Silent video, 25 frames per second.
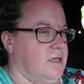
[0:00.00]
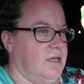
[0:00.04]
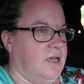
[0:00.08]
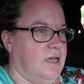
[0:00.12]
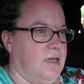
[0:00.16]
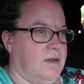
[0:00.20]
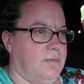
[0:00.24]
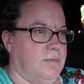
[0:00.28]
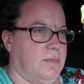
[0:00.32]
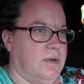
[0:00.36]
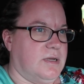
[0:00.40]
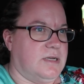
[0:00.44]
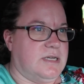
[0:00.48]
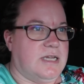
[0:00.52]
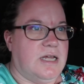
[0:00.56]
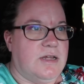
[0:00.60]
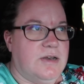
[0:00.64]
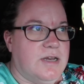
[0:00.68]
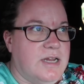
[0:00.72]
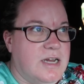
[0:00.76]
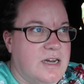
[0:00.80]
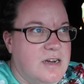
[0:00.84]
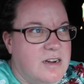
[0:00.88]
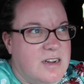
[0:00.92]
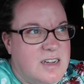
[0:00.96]
Um, but down
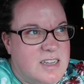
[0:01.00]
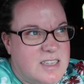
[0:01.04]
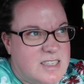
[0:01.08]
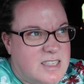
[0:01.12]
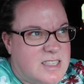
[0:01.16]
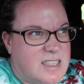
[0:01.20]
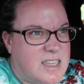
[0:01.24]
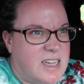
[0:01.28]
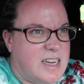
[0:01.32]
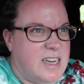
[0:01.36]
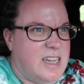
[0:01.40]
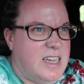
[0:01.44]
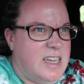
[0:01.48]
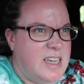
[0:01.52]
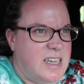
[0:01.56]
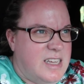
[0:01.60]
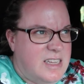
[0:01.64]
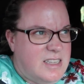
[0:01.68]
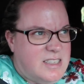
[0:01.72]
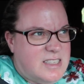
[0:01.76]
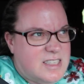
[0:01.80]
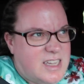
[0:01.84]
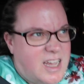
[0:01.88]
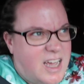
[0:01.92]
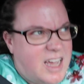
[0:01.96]
here it's sunny
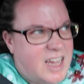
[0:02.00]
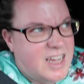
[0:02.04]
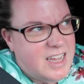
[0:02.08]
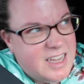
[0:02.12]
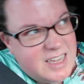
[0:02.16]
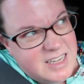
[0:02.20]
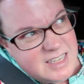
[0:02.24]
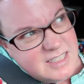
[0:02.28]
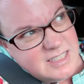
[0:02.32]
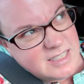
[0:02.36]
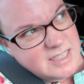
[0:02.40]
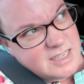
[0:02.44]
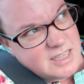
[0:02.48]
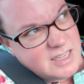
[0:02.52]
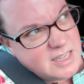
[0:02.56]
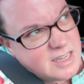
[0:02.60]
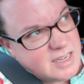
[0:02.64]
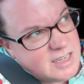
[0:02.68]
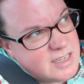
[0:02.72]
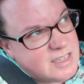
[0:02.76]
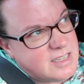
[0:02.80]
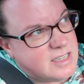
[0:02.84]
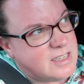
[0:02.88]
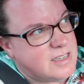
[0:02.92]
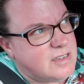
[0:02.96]
skies
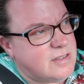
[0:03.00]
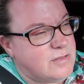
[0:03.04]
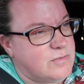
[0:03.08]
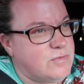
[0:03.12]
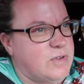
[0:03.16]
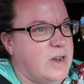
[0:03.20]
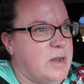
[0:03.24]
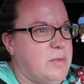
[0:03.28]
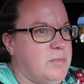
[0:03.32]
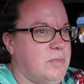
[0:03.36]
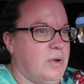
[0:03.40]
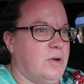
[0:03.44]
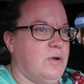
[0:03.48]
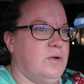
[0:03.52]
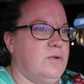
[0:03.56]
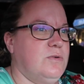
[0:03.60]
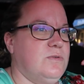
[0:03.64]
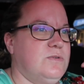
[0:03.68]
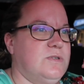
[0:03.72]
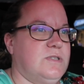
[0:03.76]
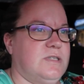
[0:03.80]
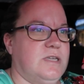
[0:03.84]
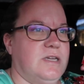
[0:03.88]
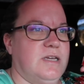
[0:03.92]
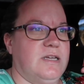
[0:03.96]
and
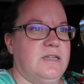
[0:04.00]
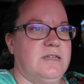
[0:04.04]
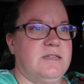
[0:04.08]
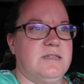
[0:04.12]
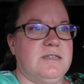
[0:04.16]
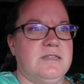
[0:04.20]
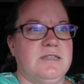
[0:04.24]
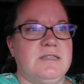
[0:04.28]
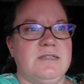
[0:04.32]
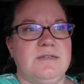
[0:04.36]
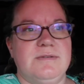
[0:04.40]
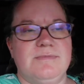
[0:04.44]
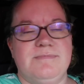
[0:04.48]
rainbows and